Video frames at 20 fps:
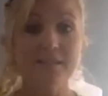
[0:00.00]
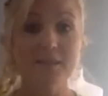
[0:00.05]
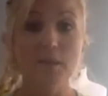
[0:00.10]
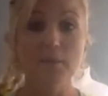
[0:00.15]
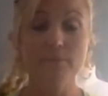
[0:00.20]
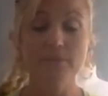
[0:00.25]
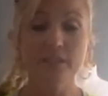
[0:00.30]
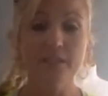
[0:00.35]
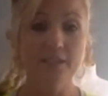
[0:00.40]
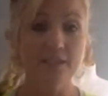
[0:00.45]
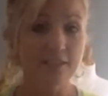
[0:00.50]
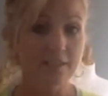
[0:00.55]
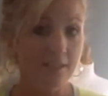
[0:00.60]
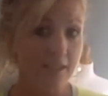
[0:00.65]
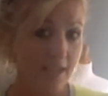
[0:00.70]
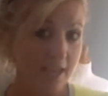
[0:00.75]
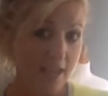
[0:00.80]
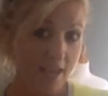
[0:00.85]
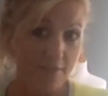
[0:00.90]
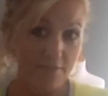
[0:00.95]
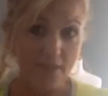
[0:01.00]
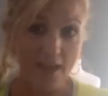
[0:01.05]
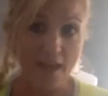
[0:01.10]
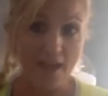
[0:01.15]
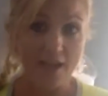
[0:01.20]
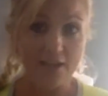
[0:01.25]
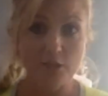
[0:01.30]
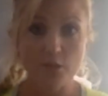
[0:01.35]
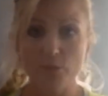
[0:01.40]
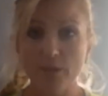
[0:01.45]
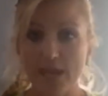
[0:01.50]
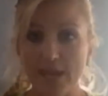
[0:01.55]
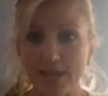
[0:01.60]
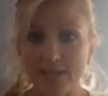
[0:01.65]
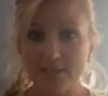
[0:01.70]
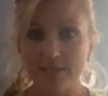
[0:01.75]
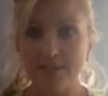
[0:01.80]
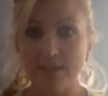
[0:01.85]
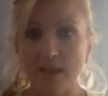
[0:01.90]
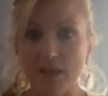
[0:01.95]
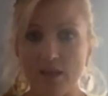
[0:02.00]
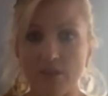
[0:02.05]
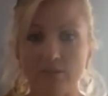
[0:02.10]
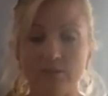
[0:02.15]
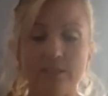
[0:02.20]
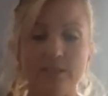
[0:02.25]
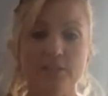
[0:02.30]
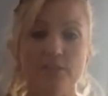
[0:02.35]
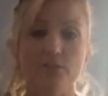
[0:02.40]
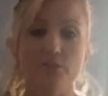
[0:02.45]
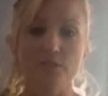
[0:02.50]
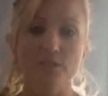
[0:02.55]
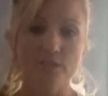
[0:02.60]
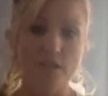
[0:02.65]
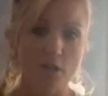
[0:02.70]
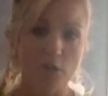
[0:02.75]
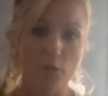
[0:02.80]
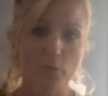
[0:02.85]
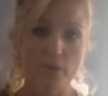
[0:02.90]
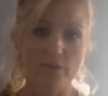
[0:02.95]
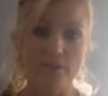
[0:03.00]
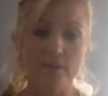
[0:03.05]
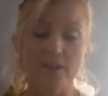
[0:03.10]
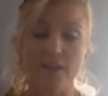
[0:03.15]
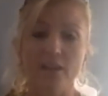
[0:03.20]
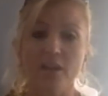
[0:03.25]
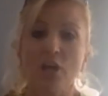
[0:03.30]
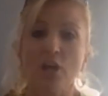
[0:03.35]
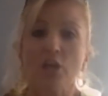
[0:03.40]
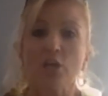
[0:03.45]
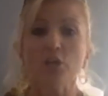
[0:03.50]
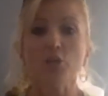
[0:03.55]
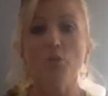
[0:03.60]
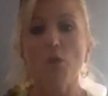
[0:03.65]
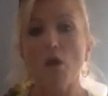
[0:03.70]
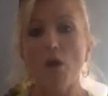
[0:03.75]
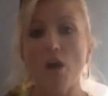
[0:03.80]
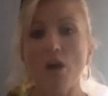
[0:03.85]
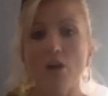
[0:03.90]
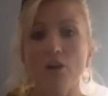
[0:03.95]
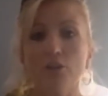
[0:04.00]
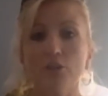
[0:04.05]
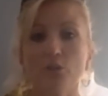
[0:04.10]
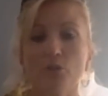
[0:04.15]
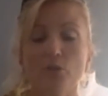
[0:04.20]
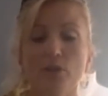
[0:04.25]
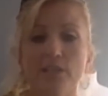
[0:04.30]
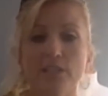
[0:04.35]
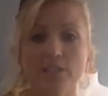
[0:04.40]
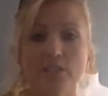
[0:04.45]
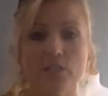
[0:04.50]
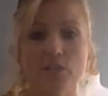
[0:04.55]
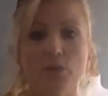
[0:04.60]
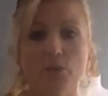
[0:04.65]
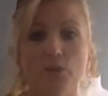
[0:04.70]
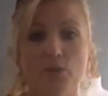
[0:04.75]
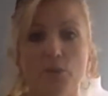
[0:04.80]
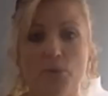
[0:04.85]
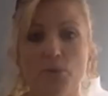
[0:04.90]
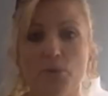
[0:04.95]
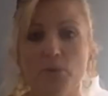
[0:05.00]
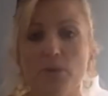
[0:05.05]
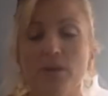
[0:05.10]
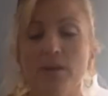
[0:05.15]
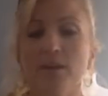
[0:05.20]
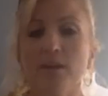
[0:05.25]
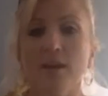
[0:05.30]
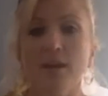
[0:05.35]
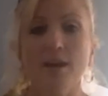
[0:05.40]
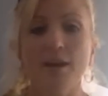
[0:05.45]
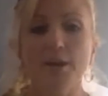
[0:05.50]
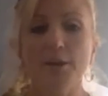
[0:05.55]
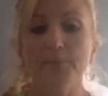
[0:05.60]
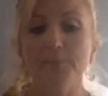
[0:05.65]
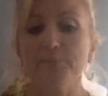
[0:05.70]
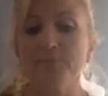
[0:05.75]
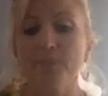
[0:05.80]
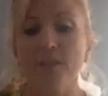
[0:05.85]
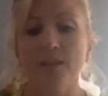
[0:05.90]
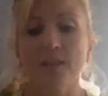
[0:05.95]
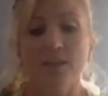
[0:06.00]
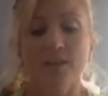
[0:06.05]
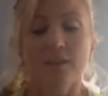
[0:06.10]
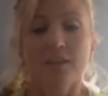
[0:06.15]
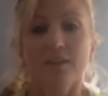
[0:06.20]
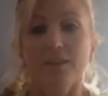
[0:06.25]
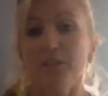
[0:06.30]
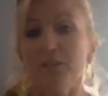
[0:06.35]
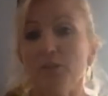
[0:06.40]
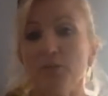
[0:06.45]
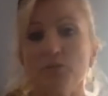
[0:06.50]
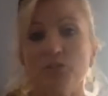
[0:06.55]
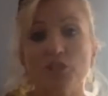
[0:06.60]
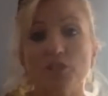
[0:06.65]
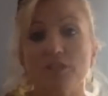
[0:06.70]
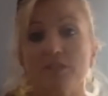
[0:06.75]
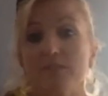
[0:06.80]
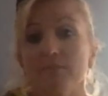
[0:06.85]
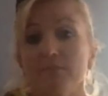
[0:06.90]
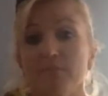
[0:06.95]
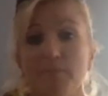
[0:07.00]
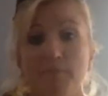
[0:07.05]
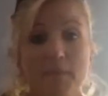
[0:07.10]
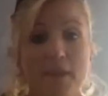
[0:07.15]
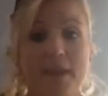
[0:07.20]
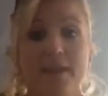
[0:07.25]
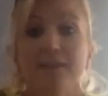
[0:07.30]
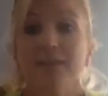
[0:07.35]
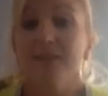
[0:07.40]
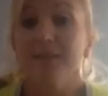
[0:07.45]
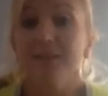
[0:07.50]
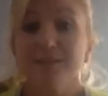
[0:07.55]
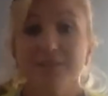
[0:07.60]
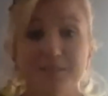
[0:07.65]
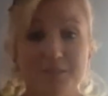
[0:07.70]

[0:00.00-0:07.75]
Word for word: something that you can't sell and you're stuck with it. You are going to, um, you know, just make a